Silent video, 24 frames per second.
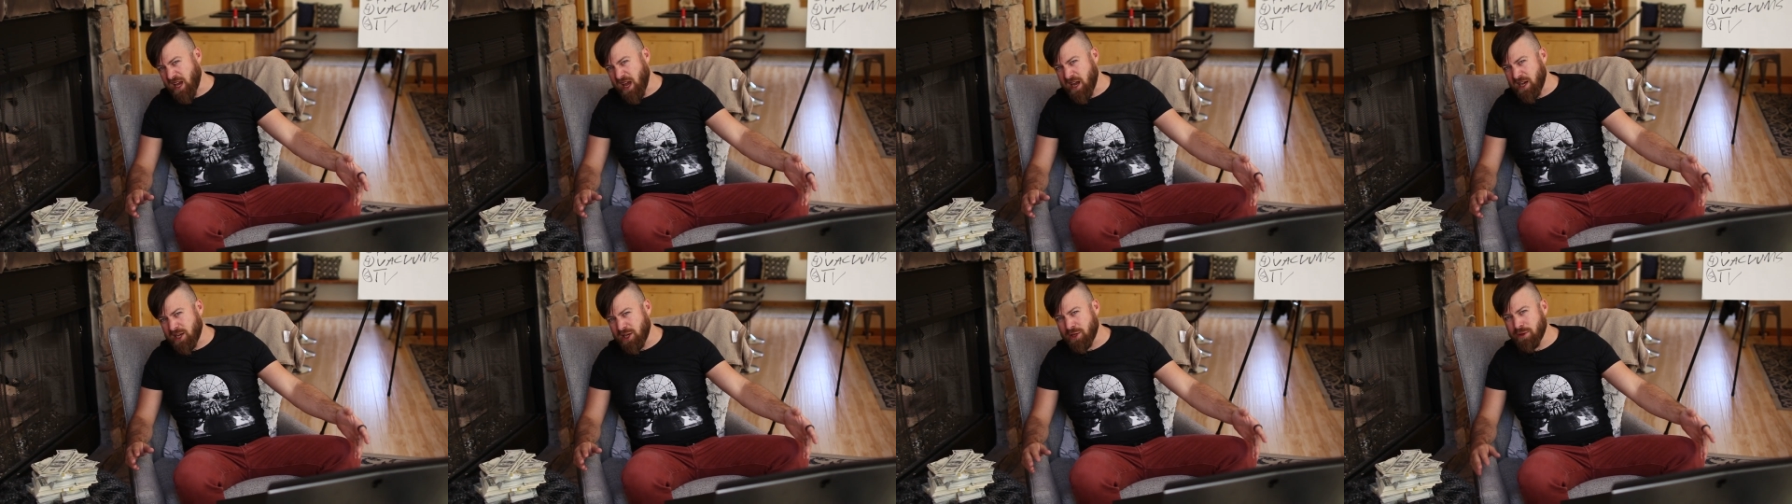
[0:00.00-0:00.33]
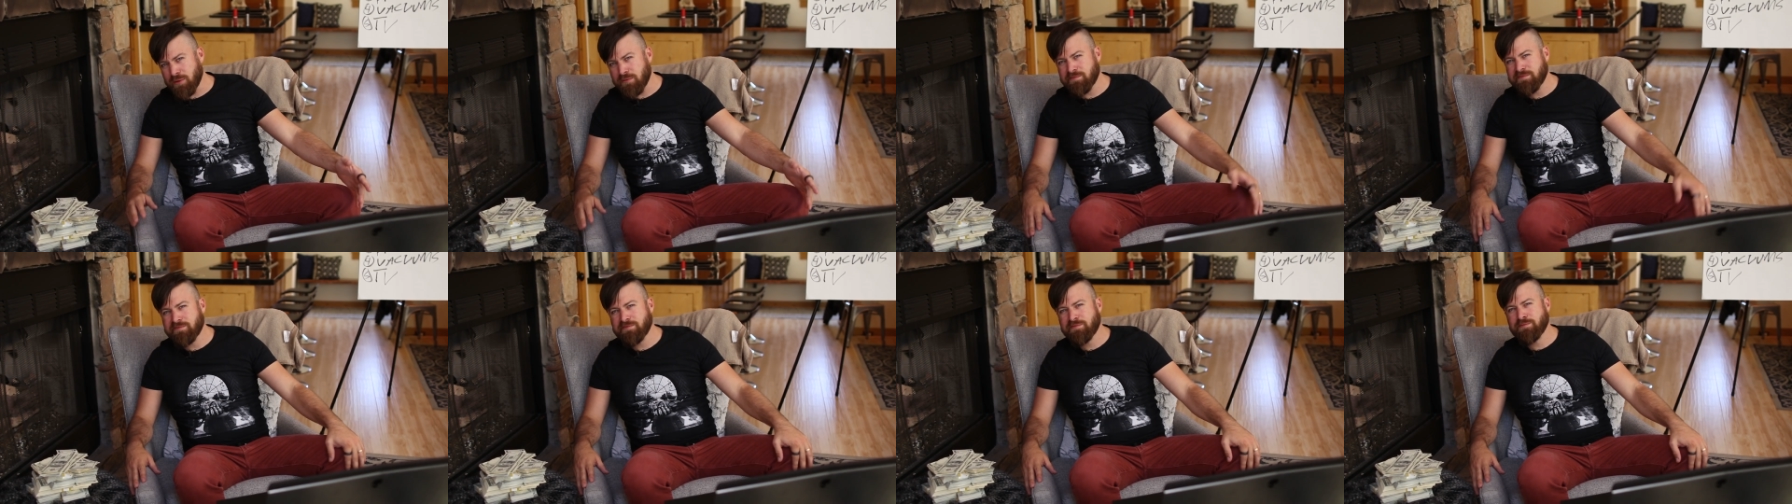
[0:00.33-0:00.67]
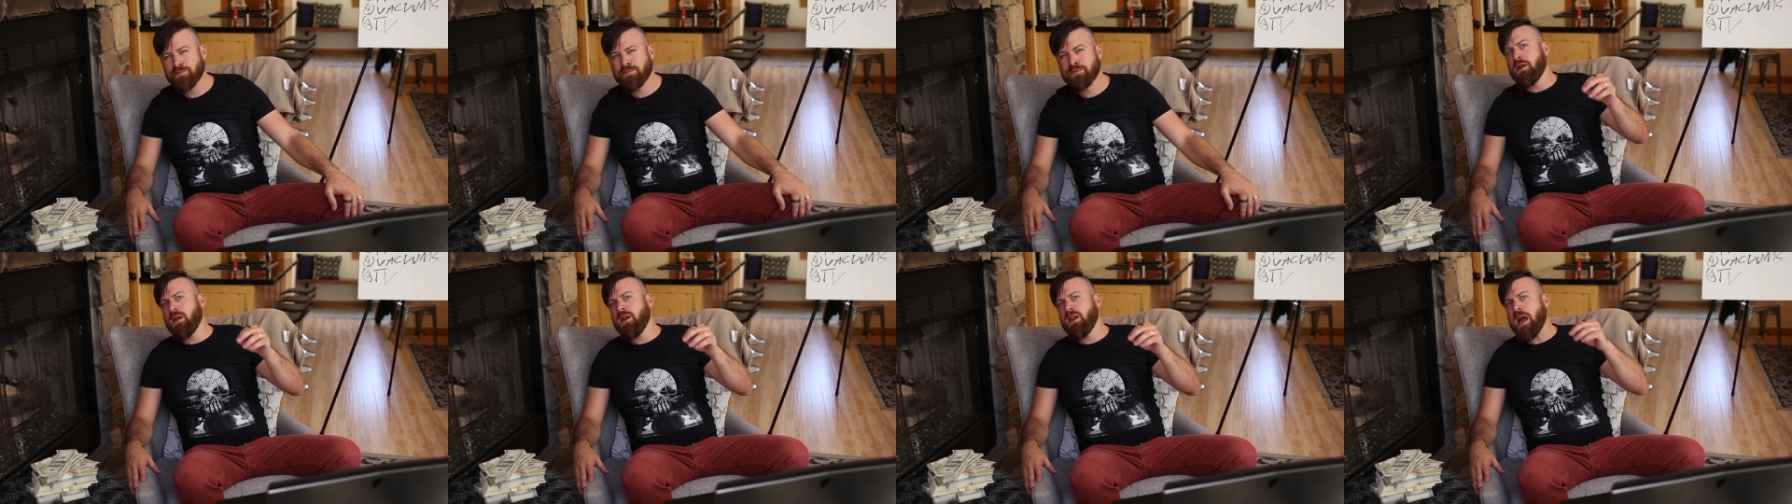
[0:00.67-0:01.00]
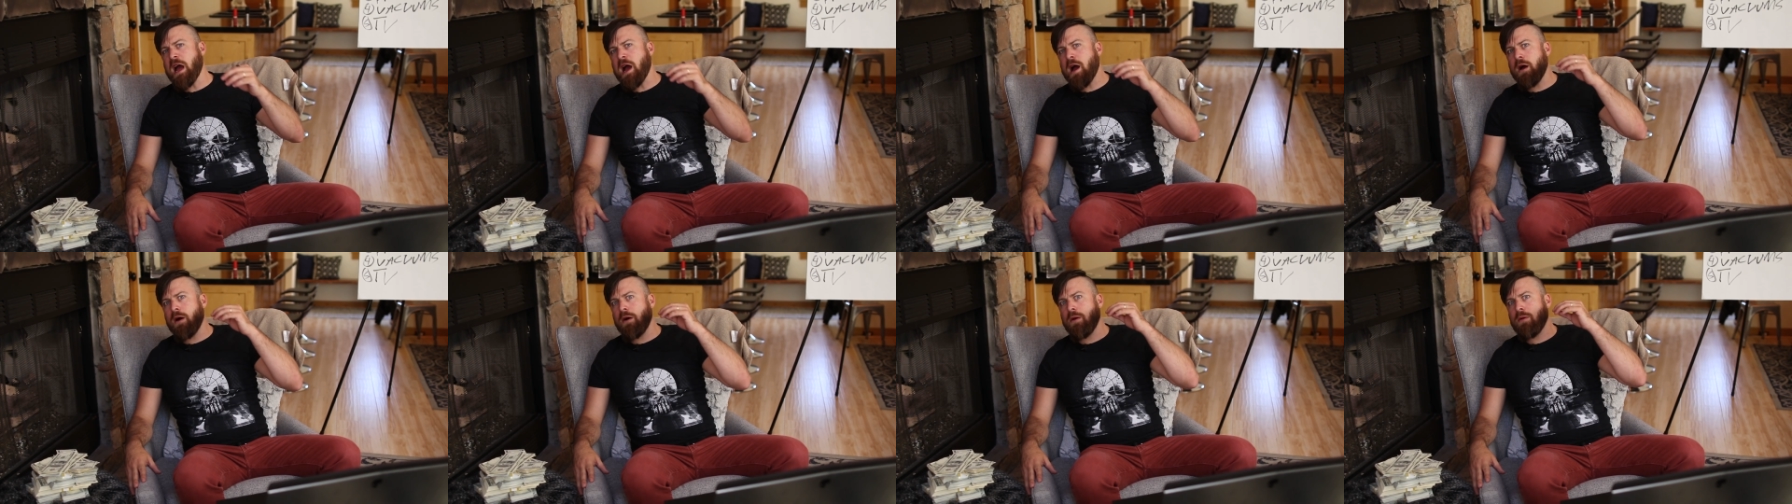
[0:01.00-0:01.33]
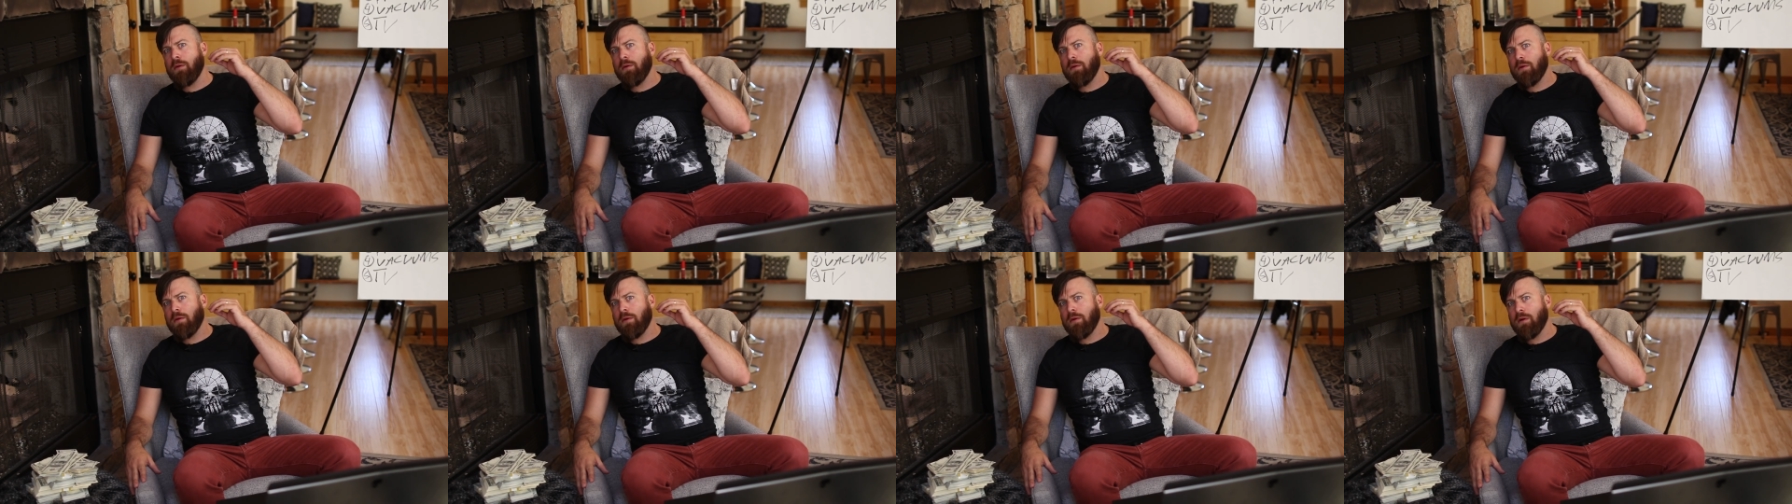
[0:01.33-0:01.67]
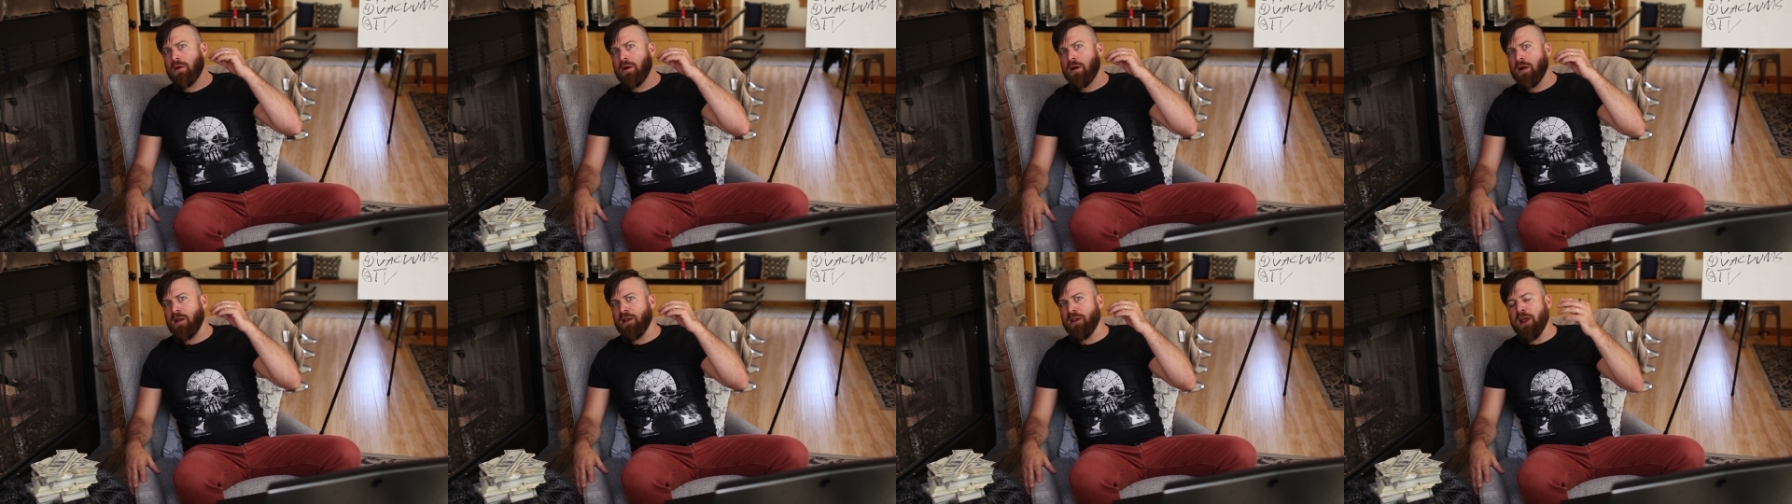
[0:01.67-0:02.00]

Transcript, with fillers: Can you? Now, a